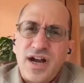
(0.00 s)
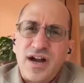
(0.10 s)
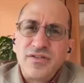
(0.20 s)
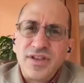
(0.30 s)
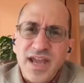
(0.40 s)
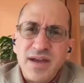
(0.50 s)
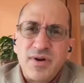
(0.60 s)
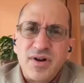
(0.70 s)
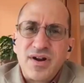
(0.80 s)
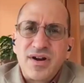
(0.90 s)
child
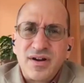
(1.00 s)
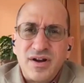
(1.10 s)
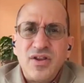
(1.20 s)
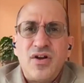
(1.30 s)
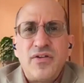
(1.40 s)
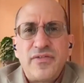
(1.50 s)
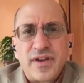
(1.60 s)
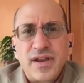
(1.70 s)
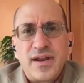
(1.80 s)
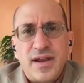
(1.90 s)
labor along
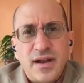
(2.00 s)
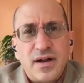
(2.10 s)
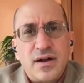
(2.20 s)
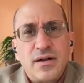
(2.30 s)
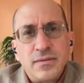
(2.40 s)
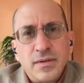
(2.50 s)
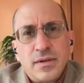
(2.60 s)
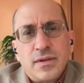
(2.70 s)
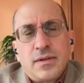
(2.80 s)
the canal